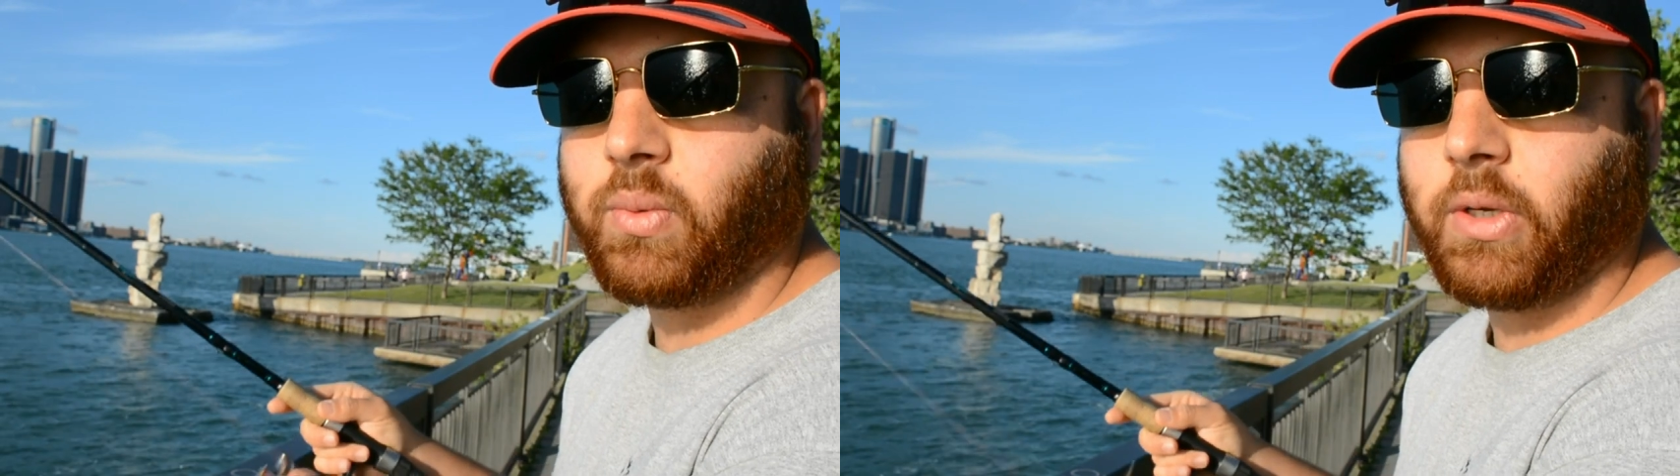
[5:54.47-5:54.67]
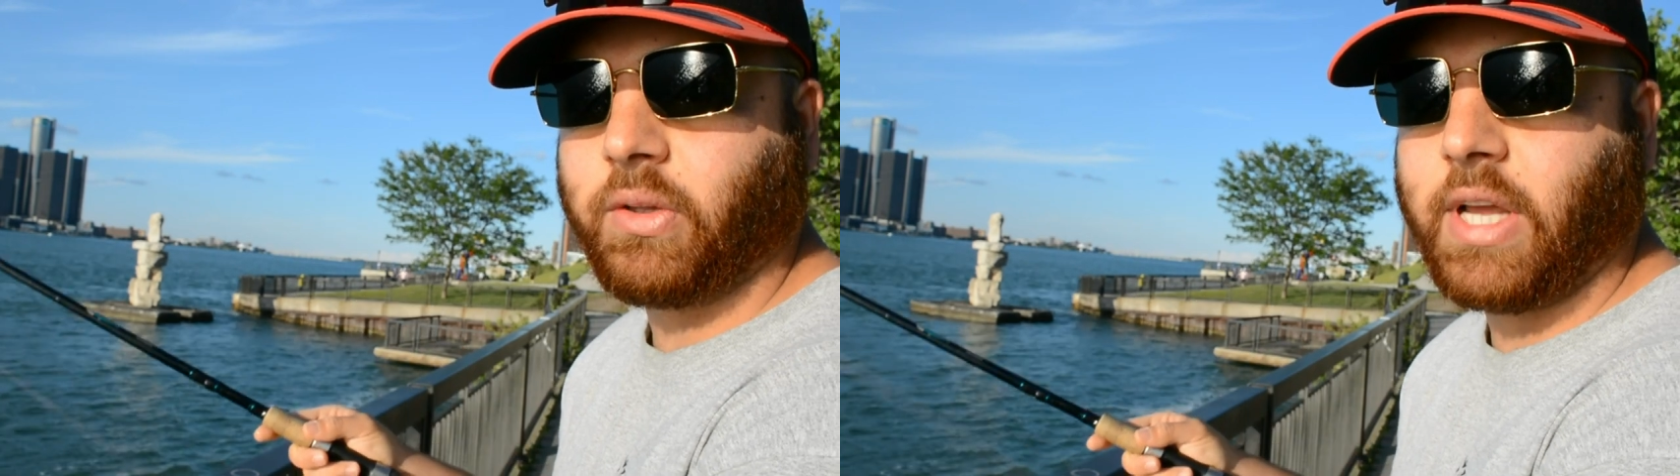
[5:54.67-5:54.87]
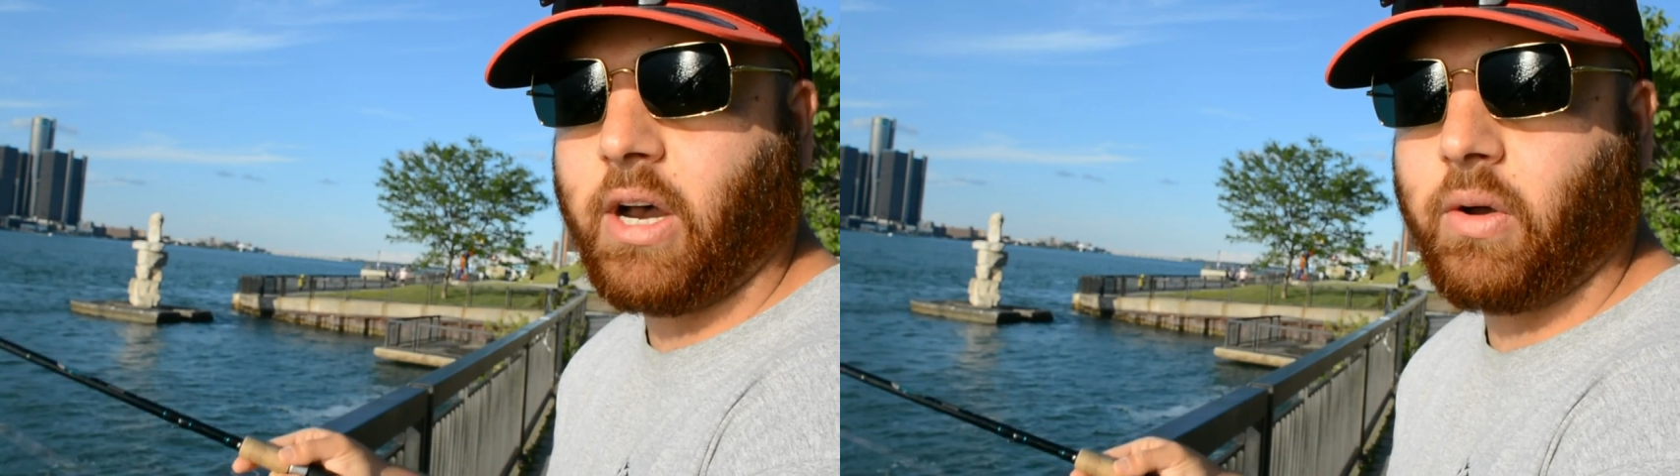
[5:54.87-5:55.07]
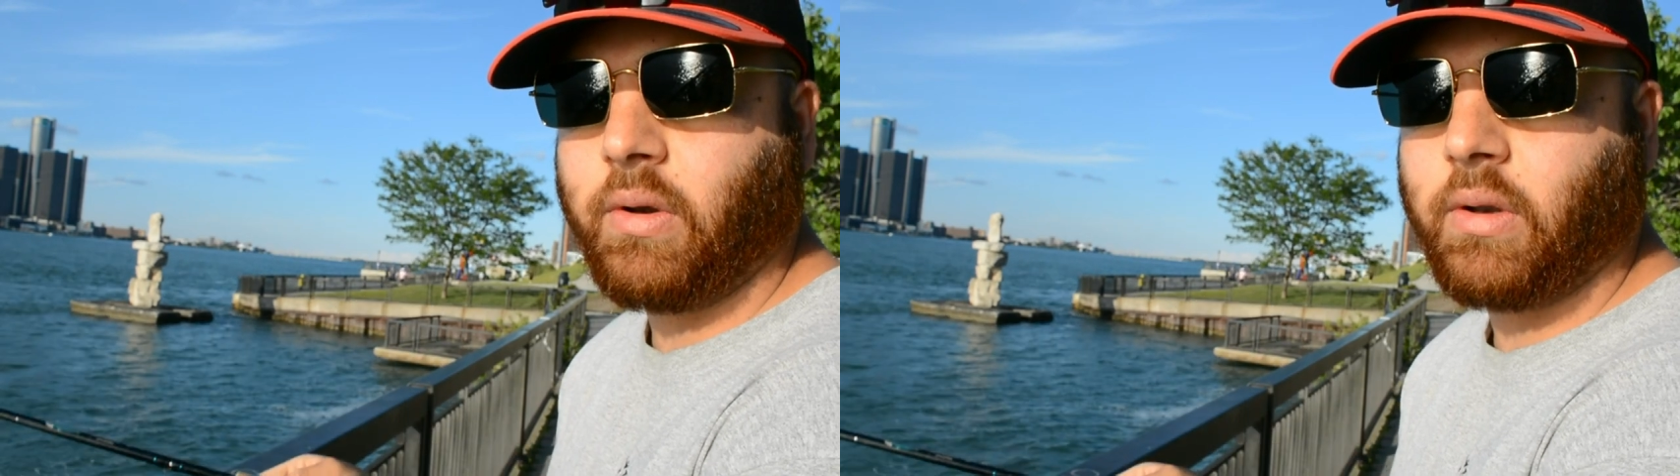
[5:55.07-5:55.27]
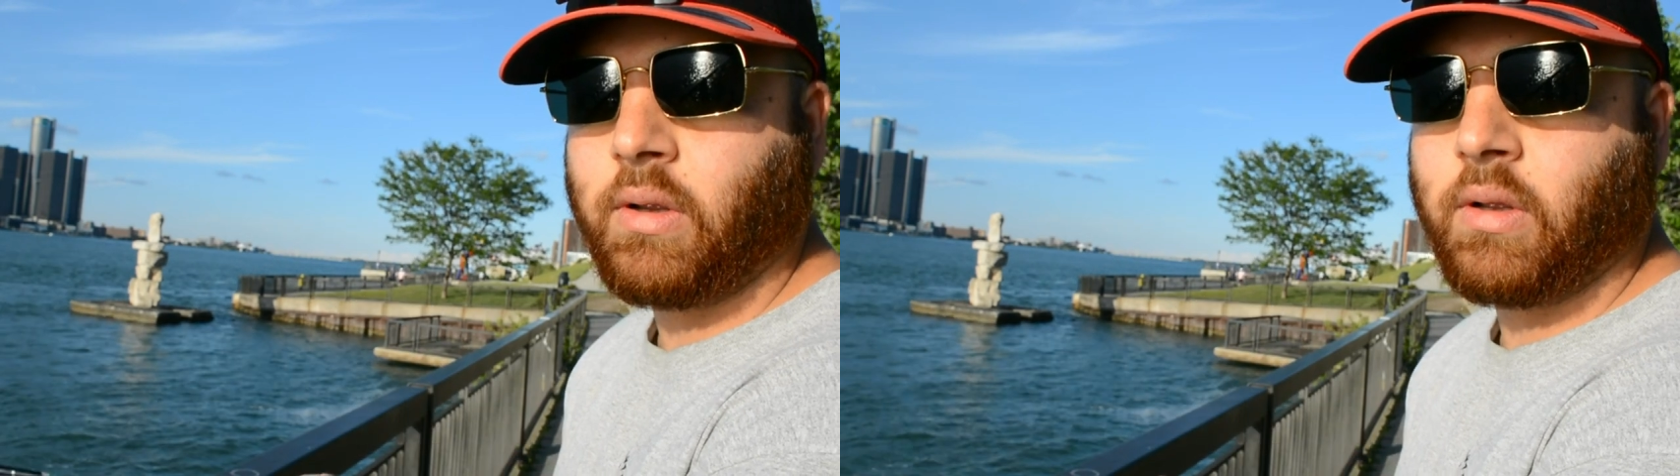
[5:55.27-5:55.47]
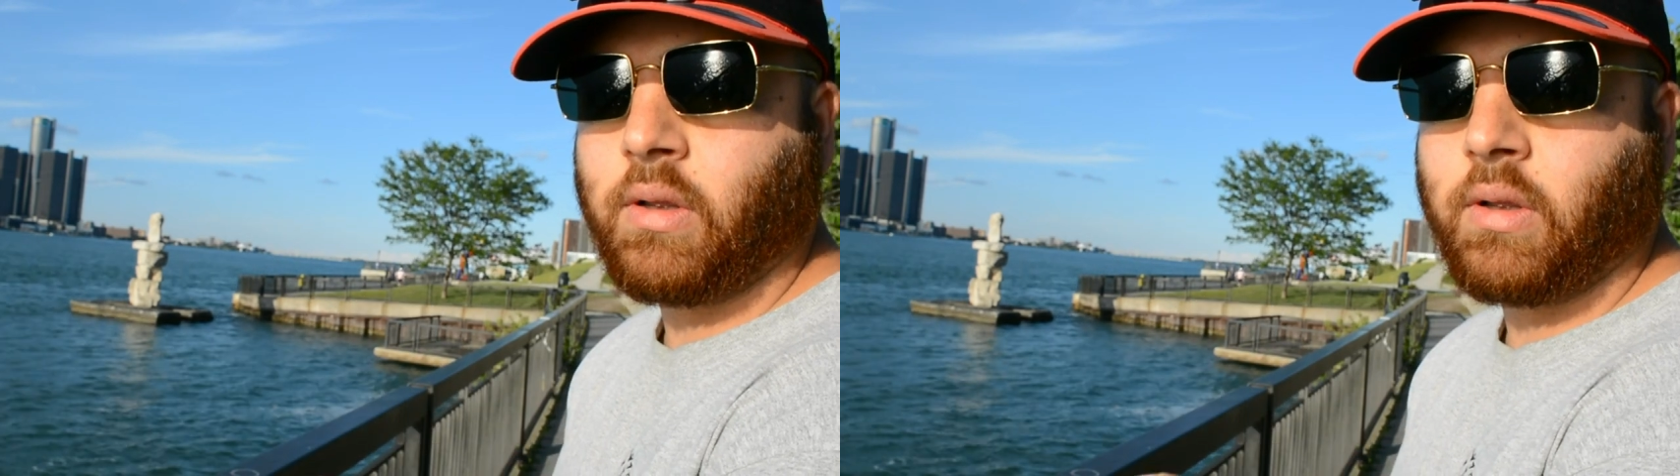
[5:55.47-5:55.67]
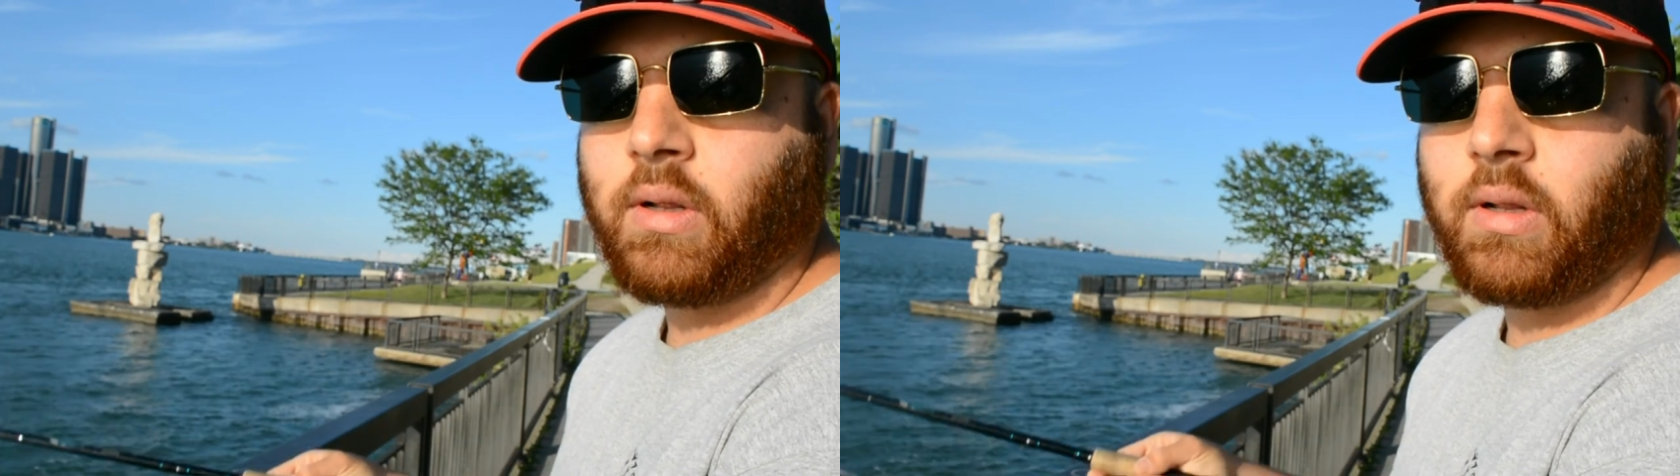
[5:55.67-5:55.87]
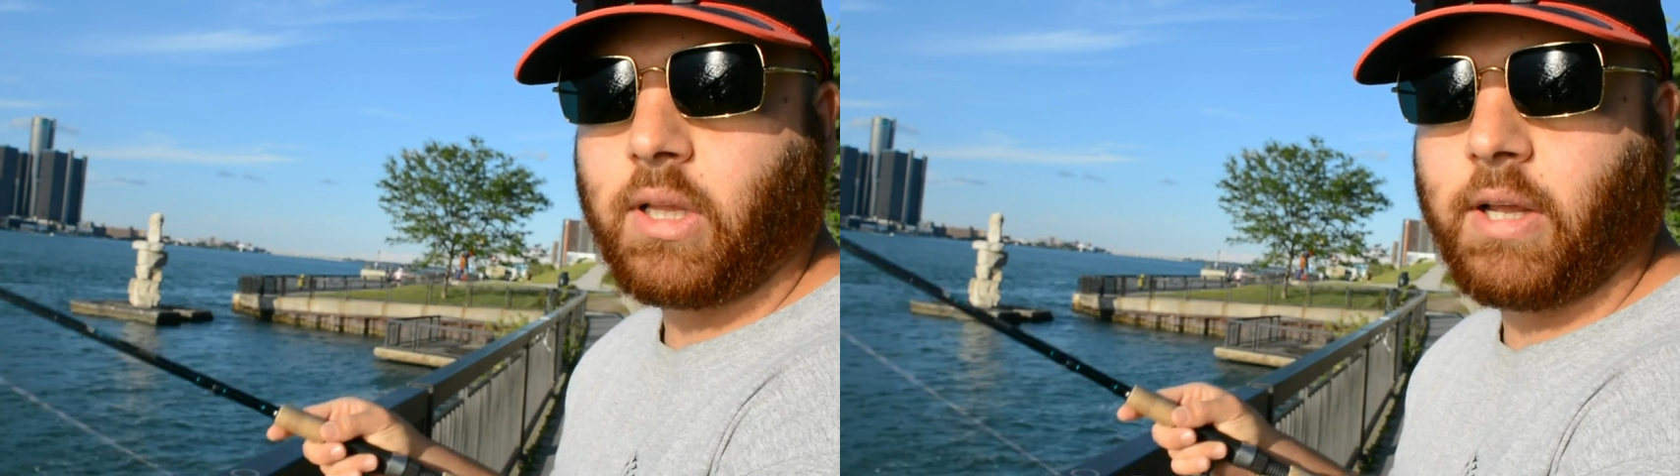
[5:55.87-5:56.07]
Reel down,
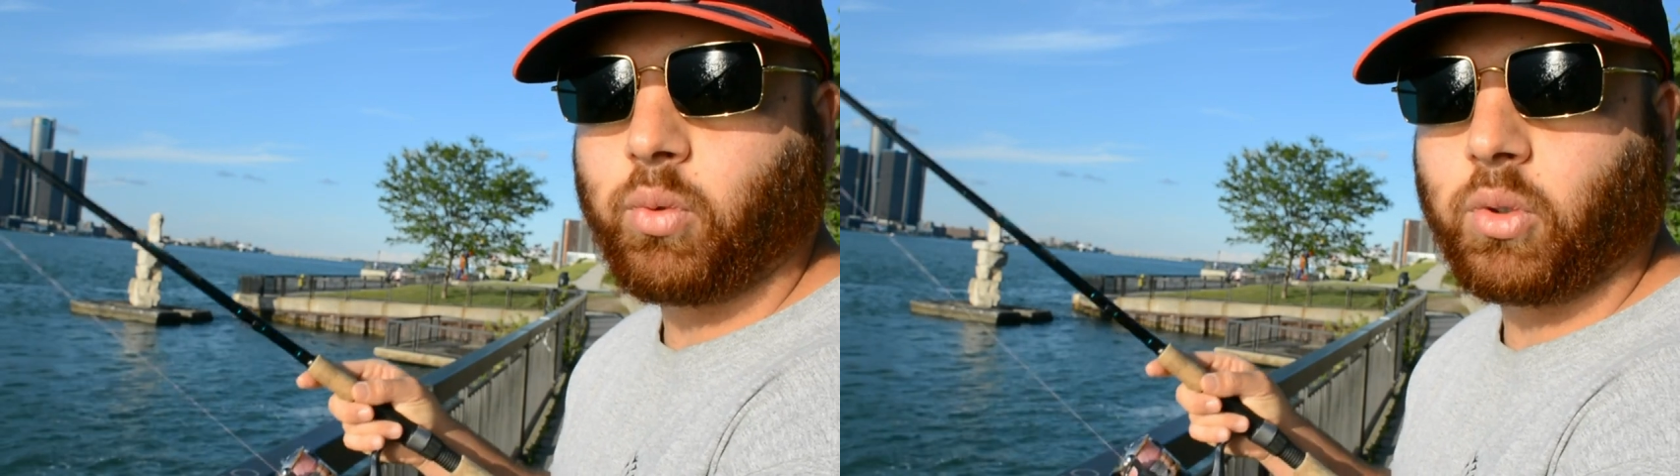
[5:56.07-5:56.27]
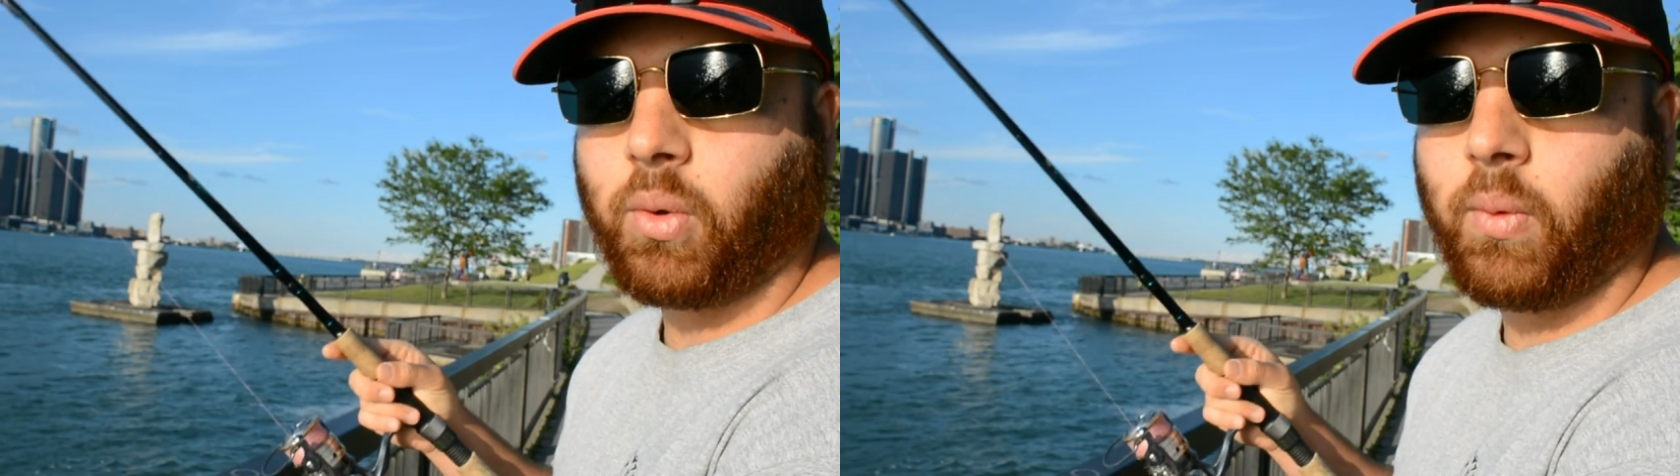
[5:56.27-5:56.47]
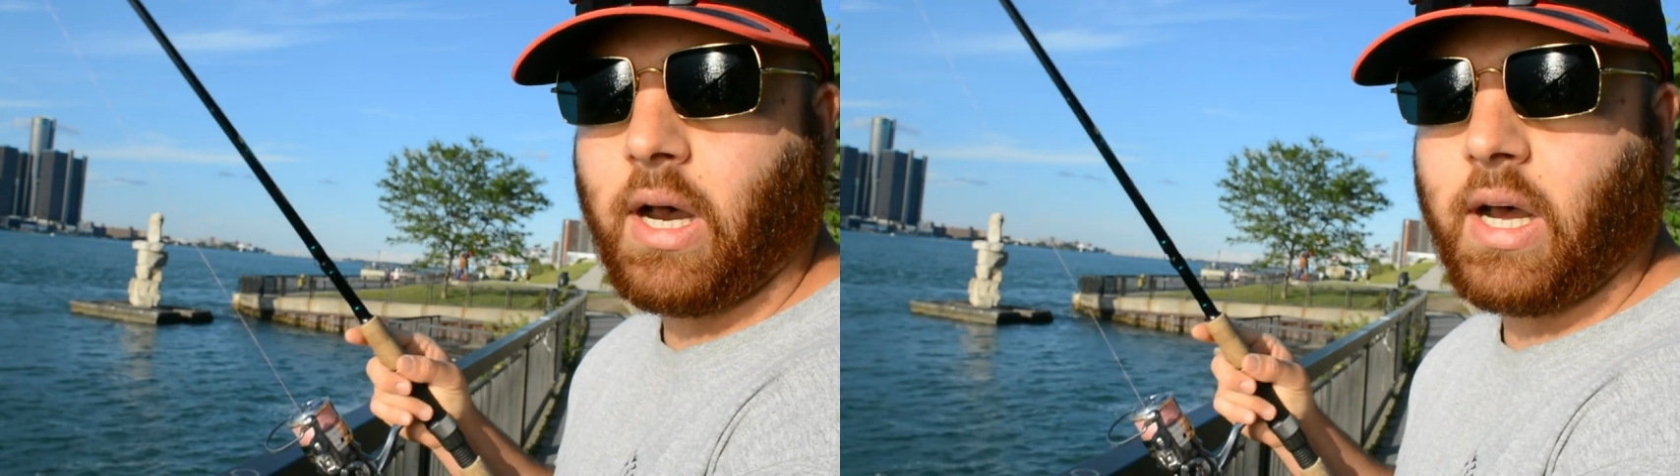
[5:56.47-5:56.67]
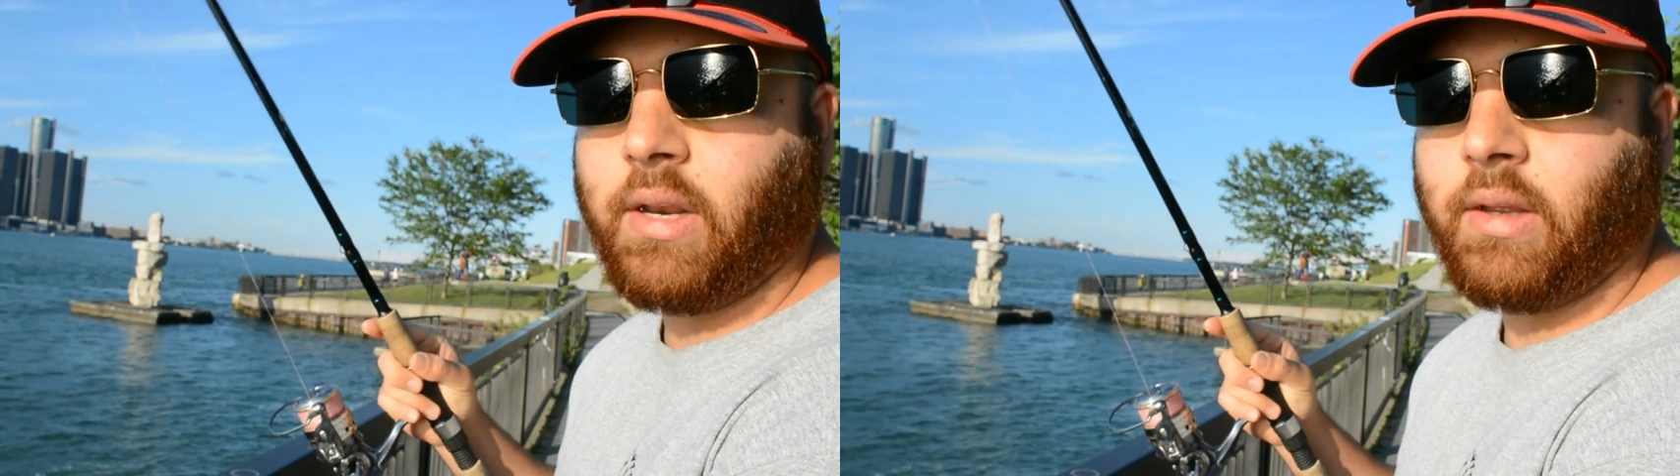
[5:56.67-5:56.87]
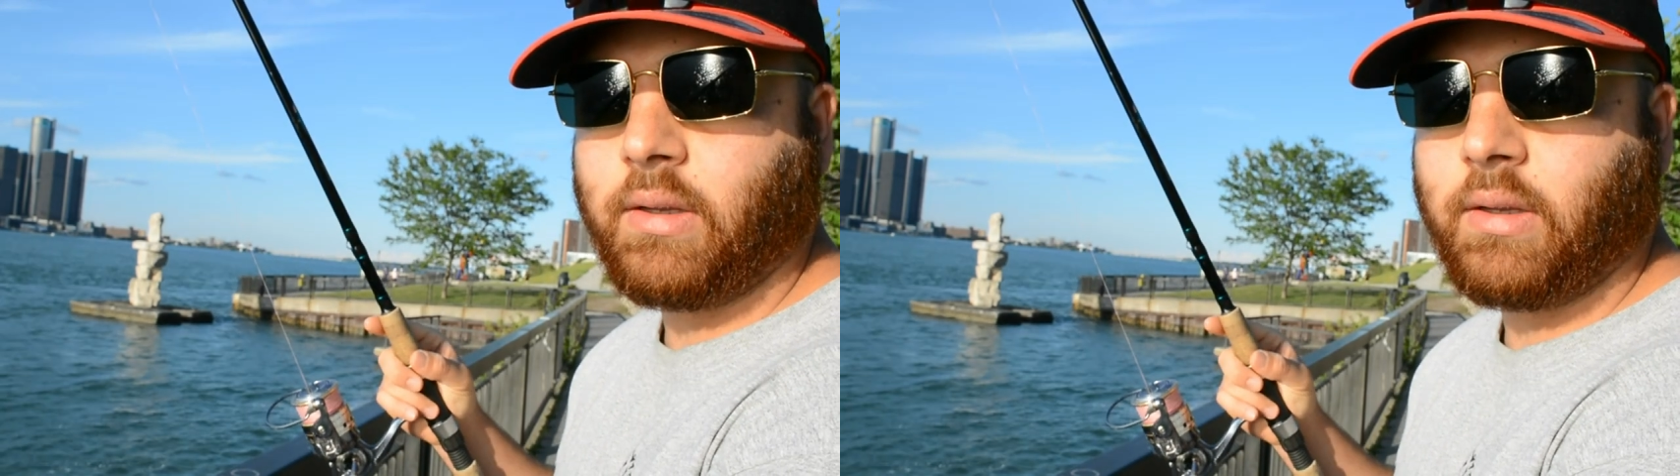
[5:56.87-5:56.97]
lift with the rod.